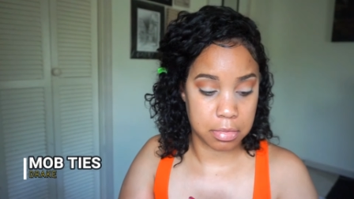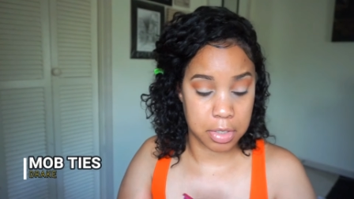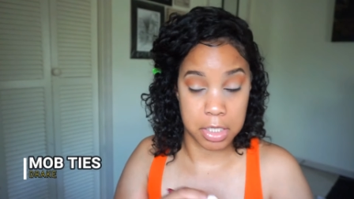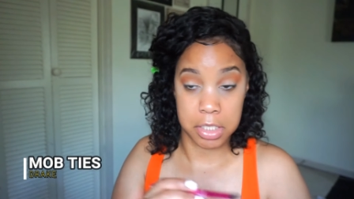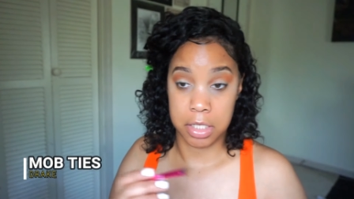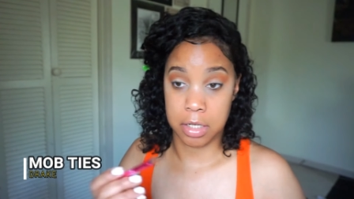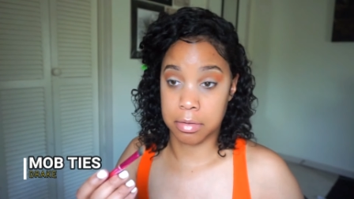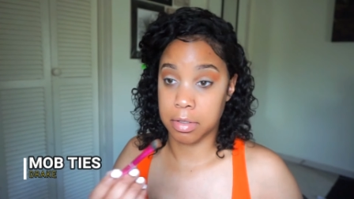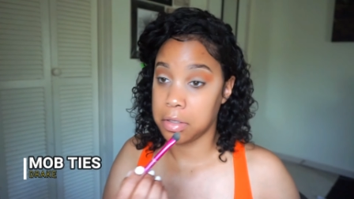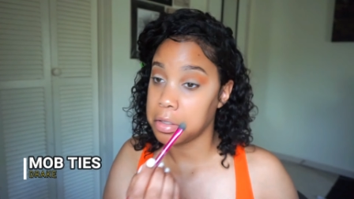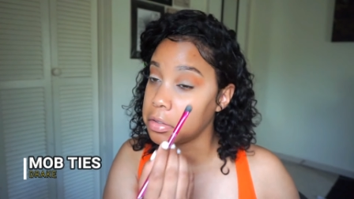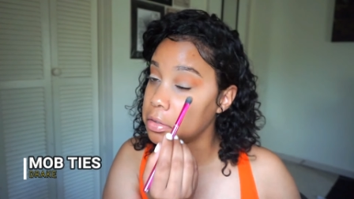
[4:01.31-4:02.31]
Get rid of these
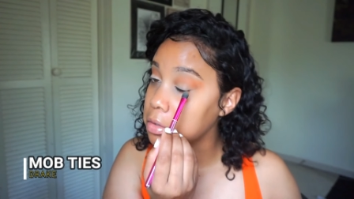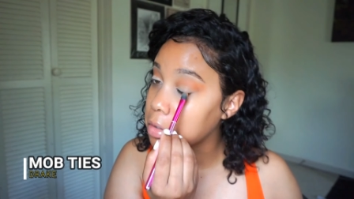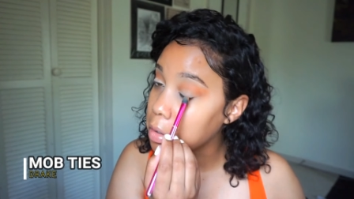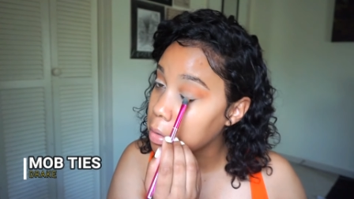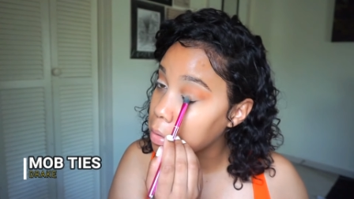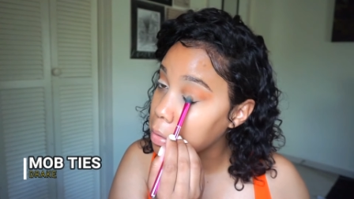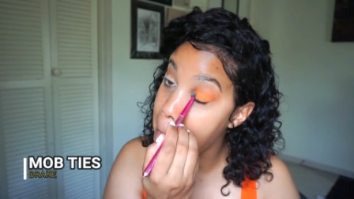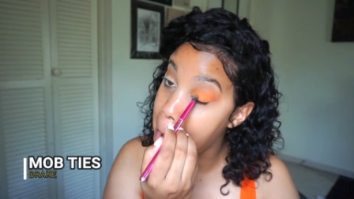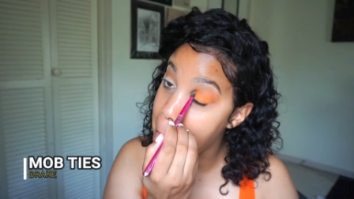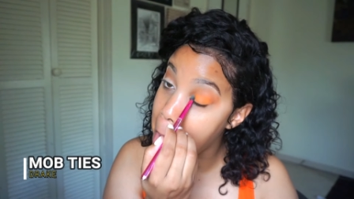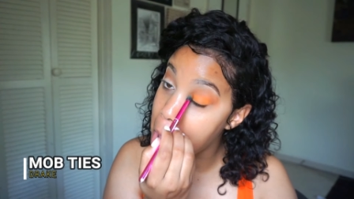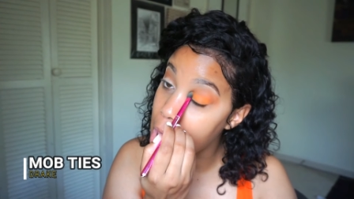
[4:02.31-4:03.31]
niggas.
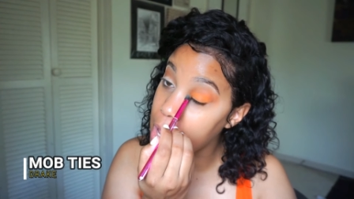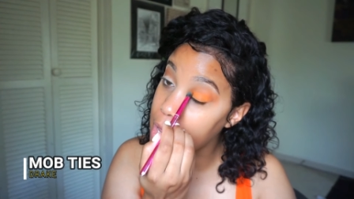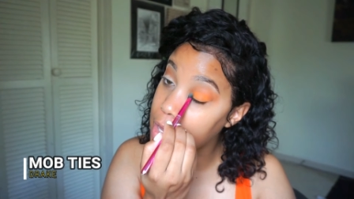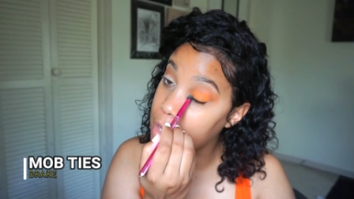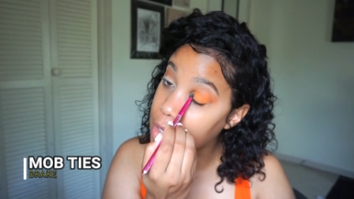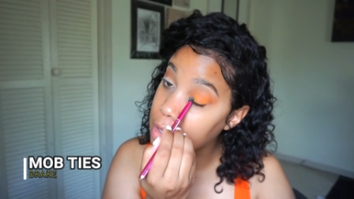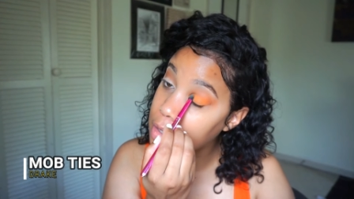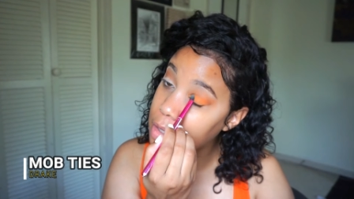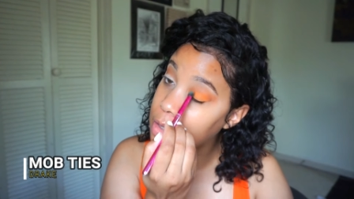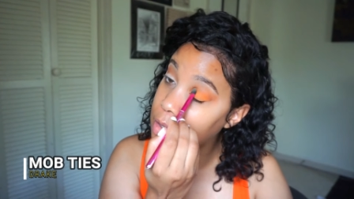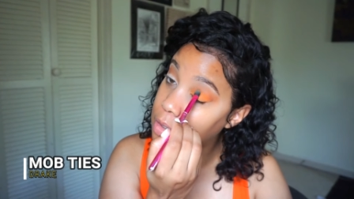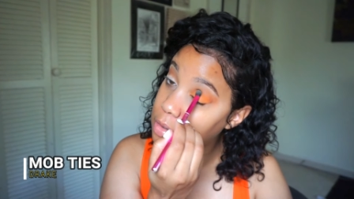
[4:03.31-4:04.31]
niggas. Hey.
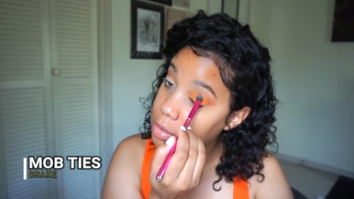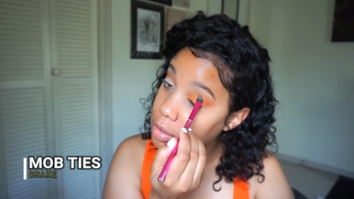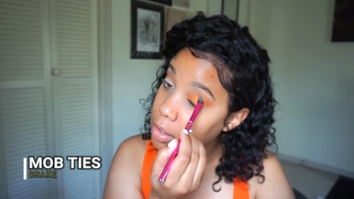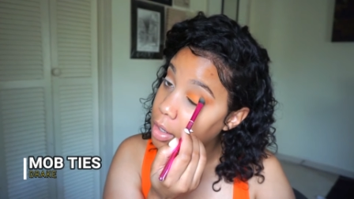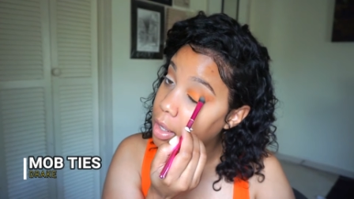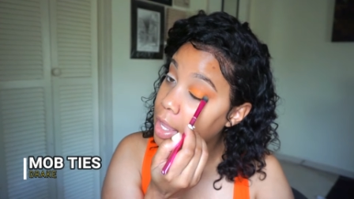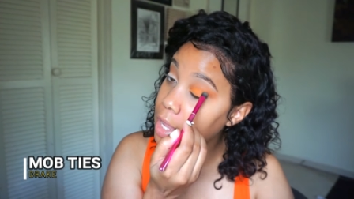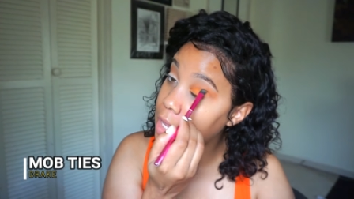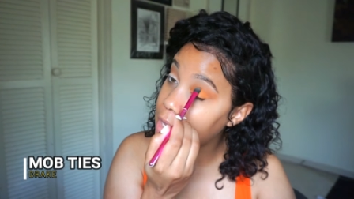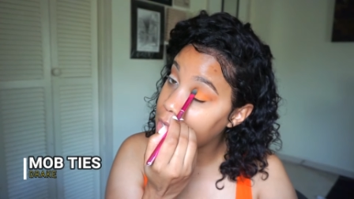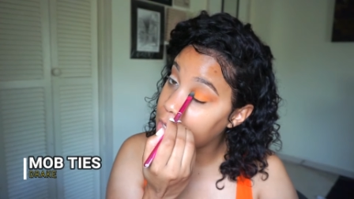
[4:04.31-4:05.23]
Sick of these niggas. Hey.